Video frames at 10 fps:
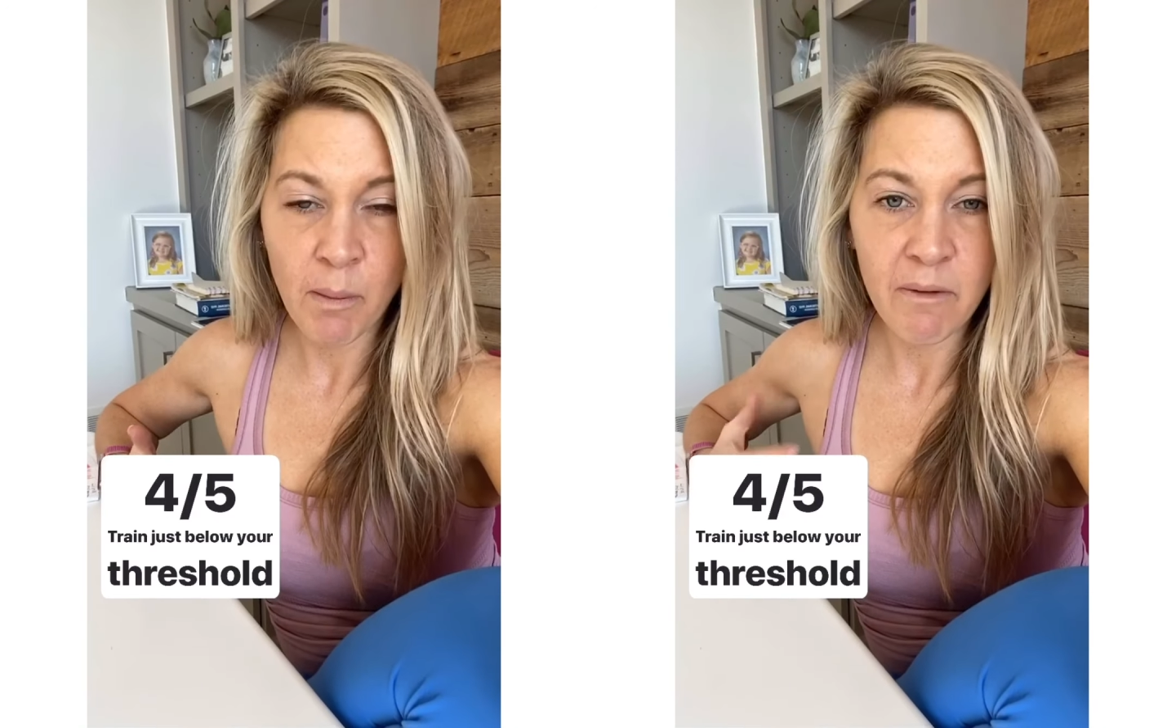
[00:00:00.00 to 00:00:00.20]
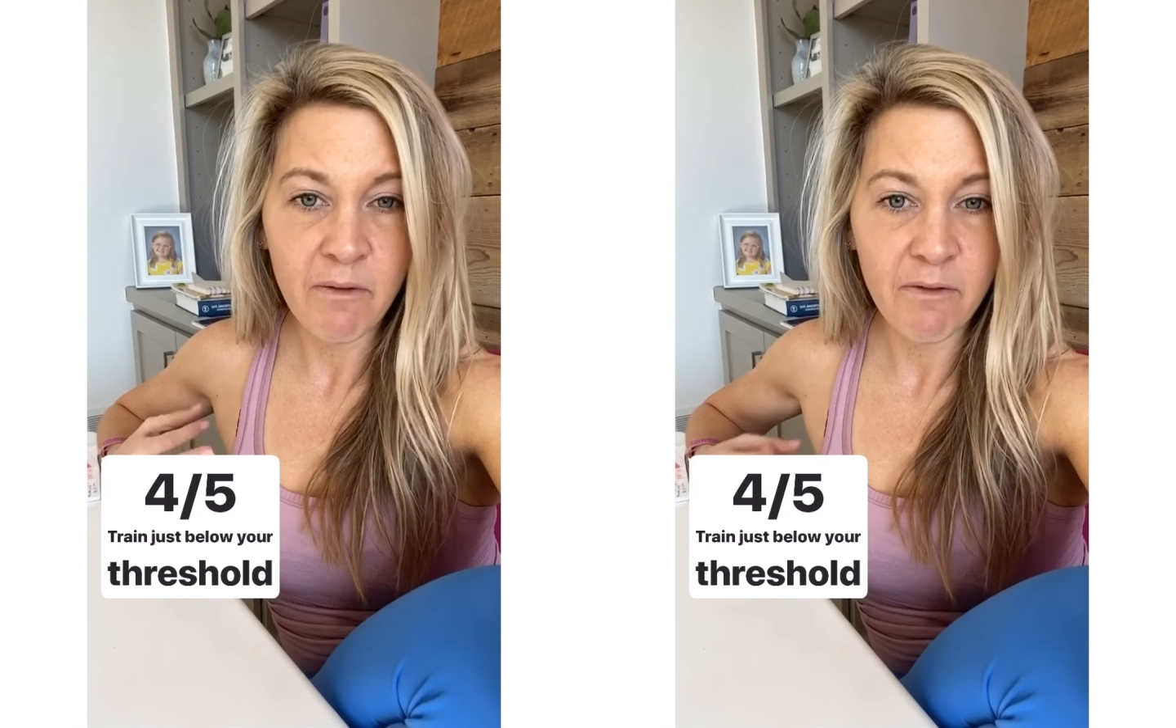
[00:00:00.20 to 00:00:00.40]

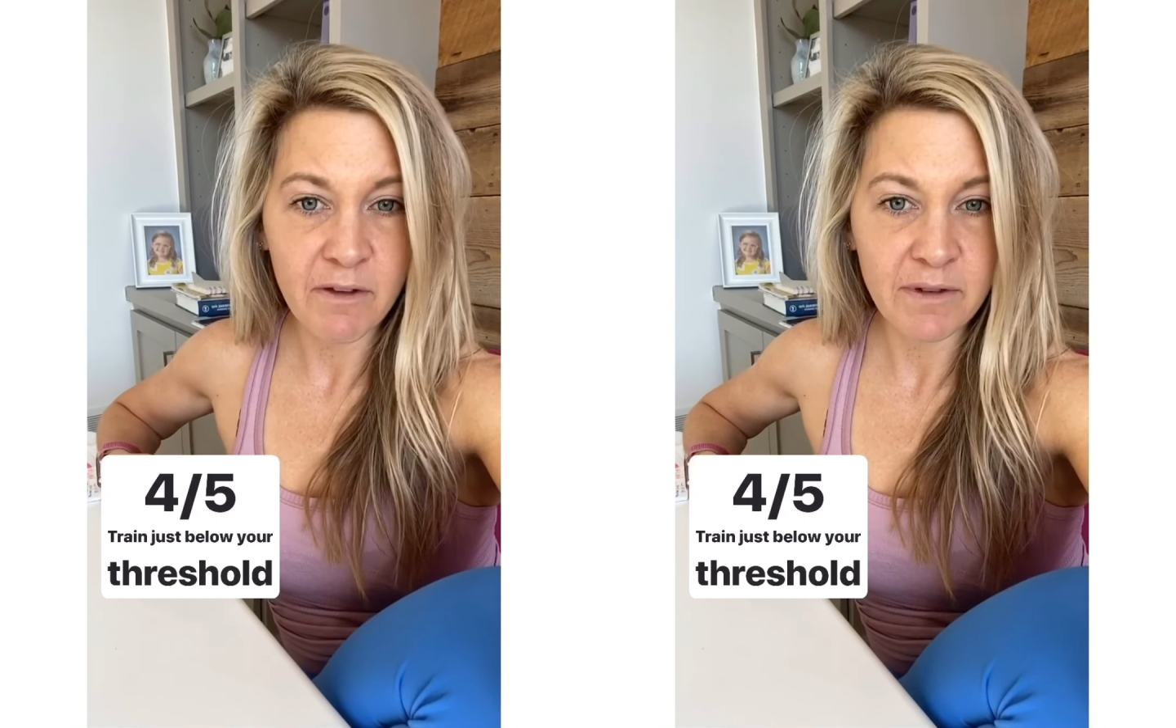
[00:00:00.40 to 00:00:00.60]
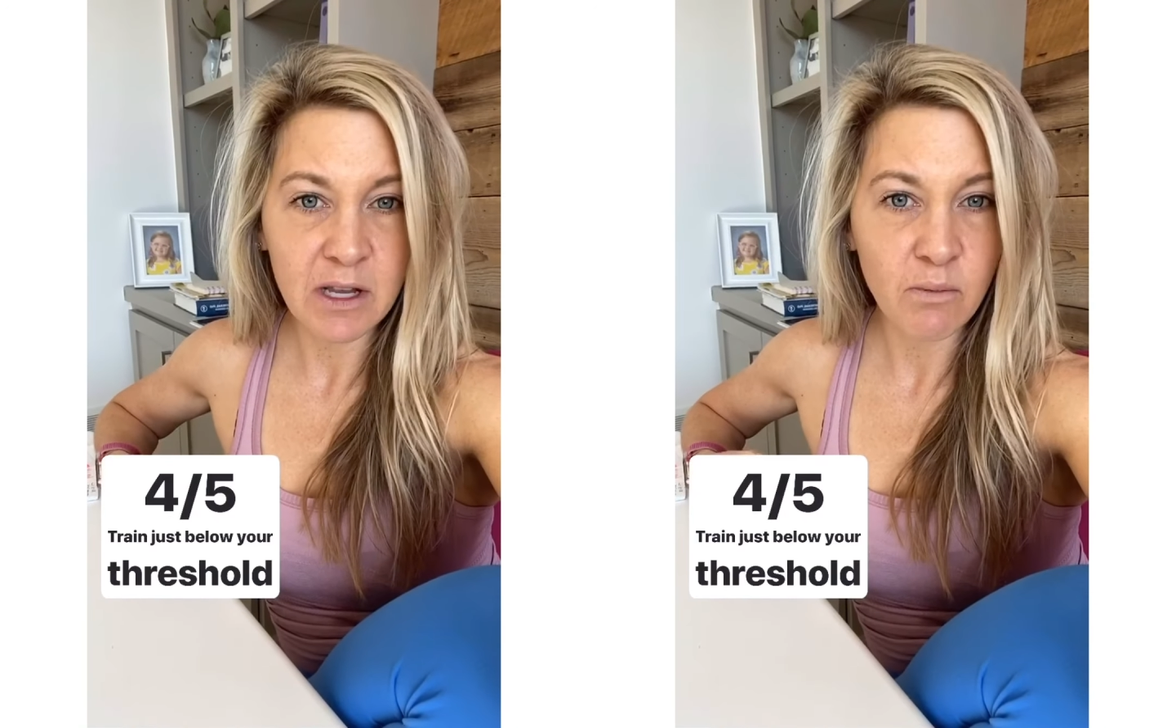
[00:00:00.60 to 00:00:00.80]

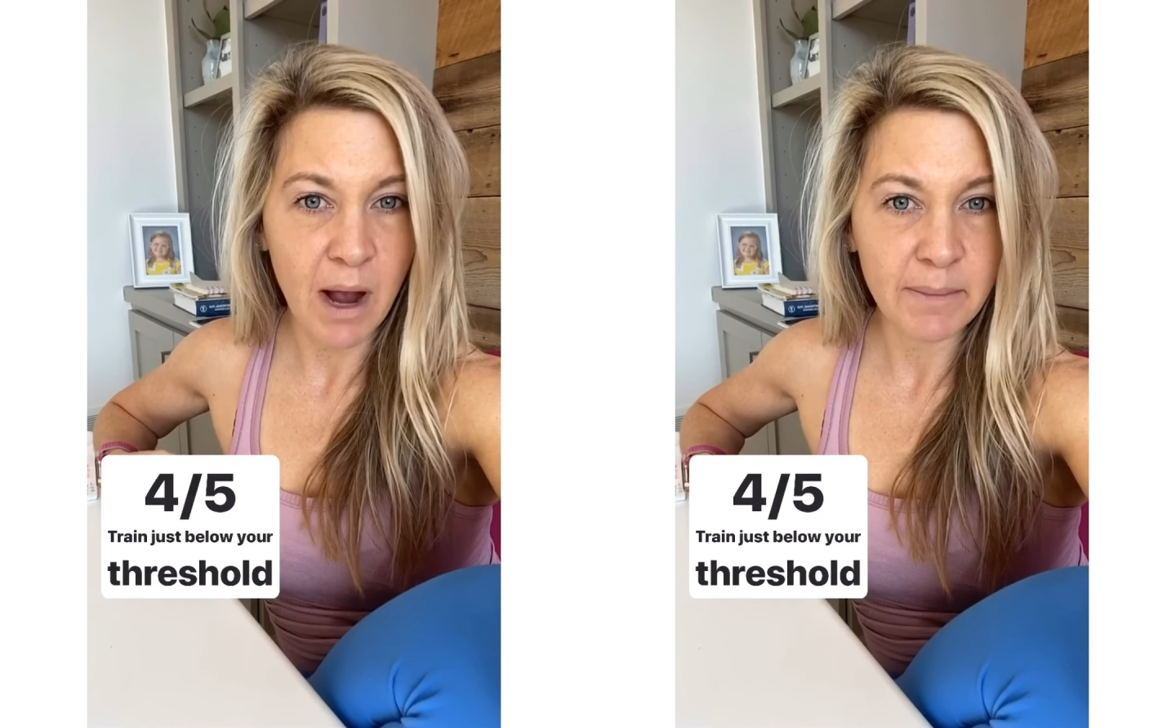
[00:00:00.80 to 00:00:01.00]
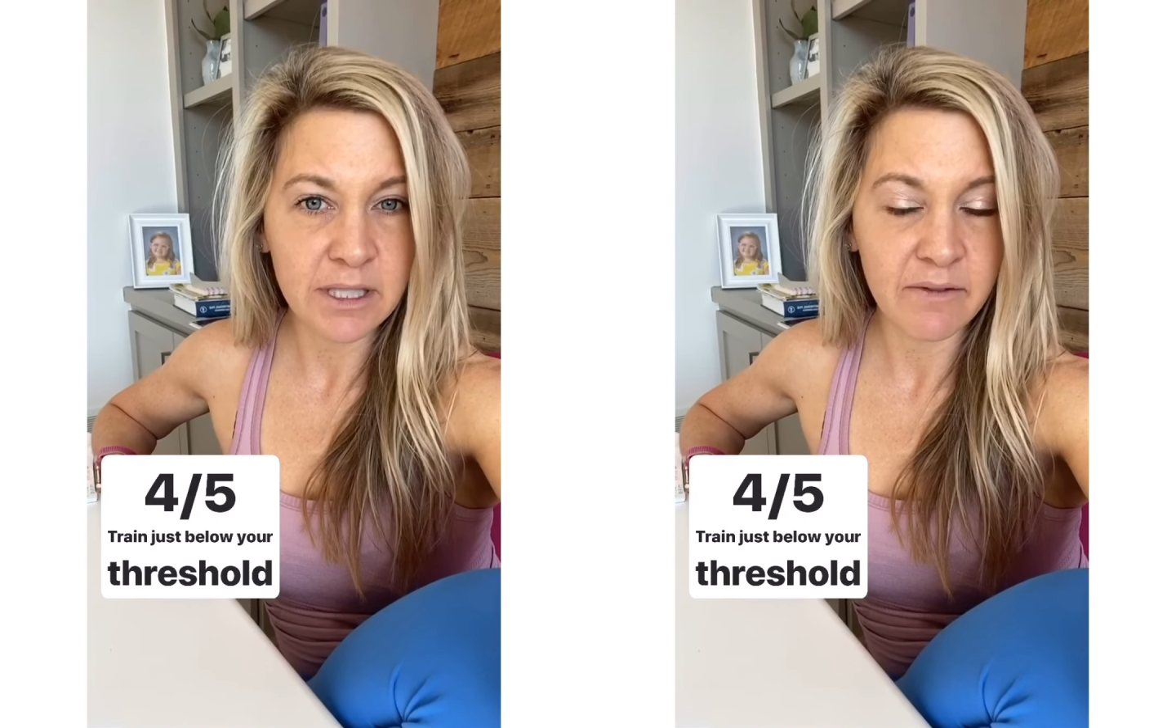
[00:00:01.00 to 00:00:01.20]
50
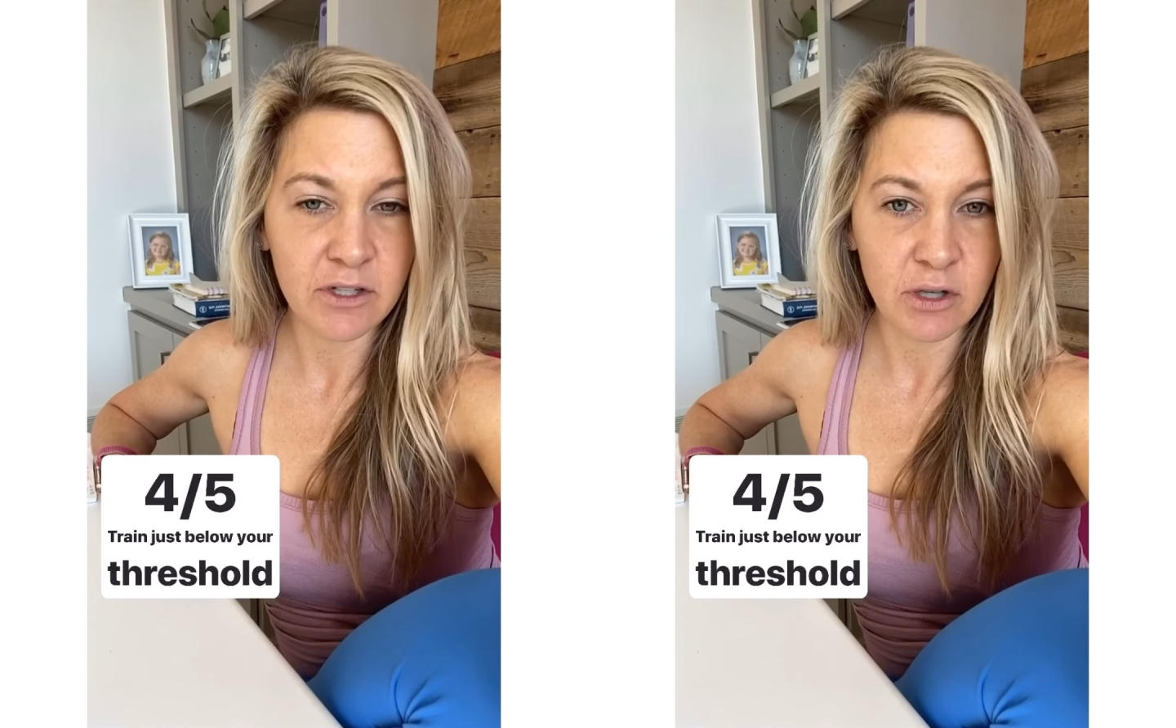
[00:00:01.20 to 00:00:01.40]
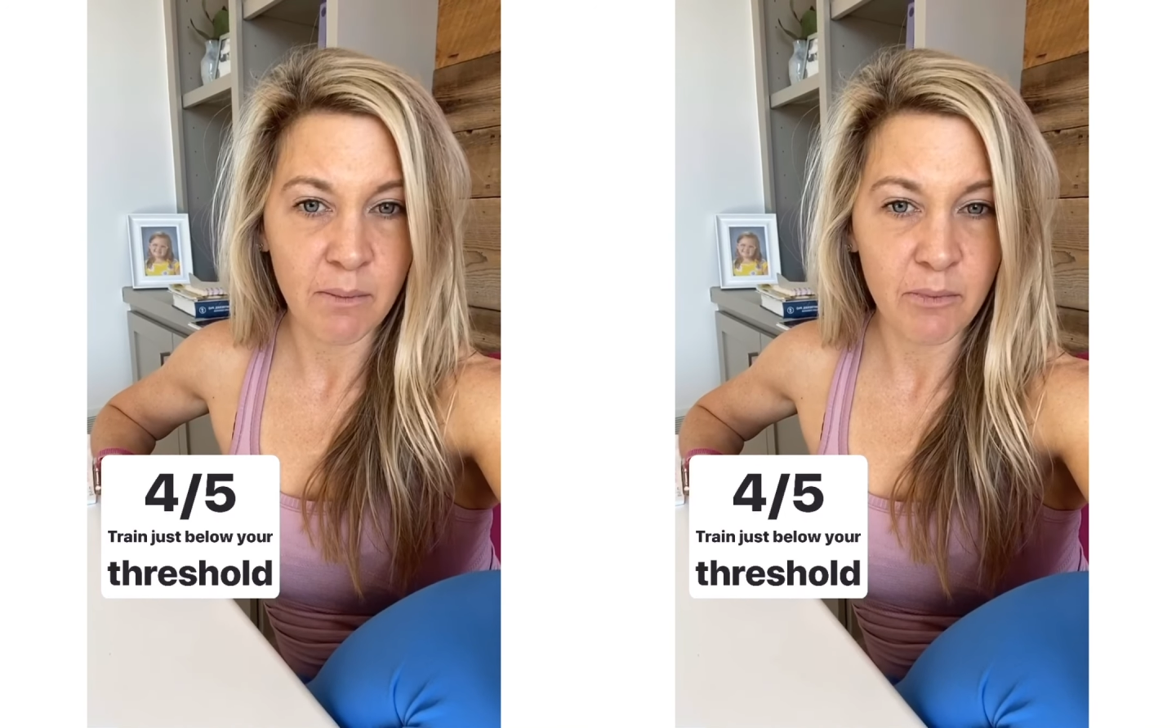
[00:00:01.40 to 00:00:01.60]
reps of a
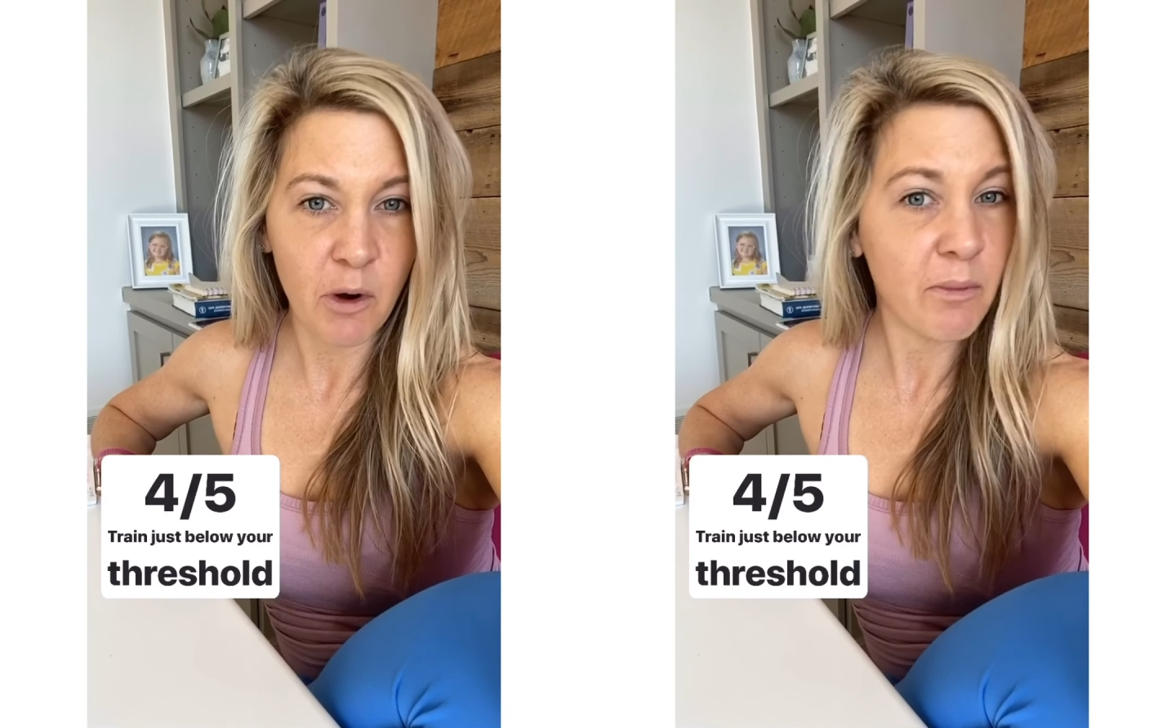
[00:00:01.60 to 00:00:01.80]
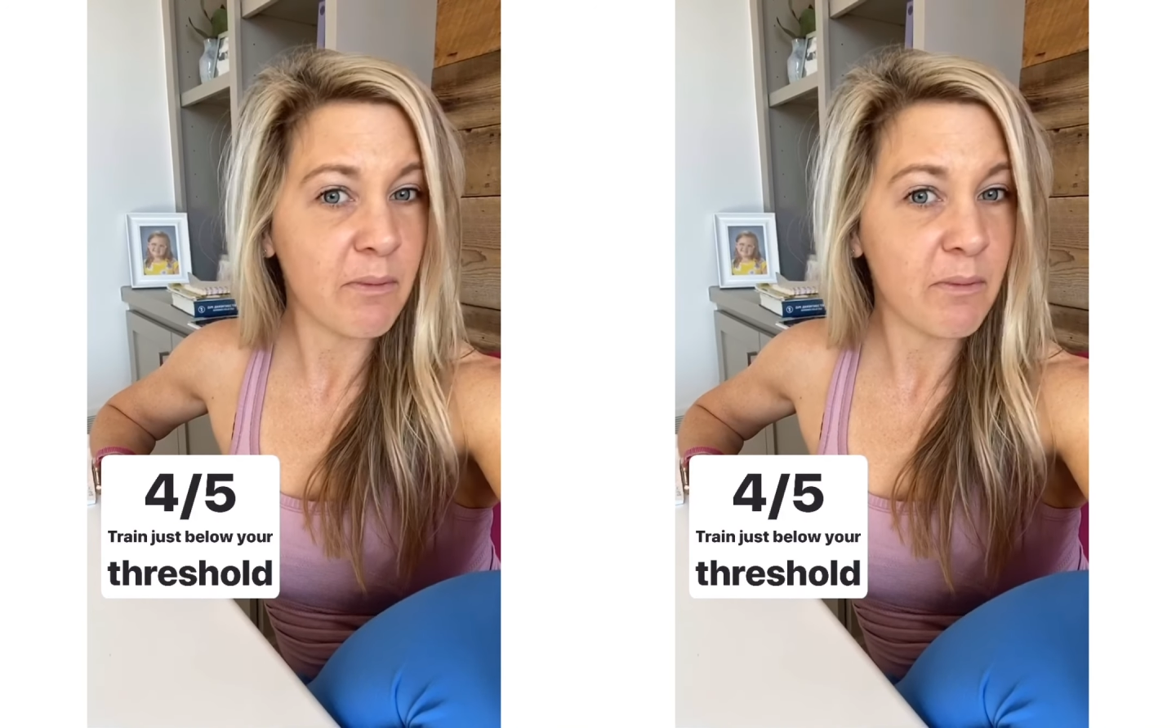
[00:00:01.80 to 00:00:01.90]
jump rope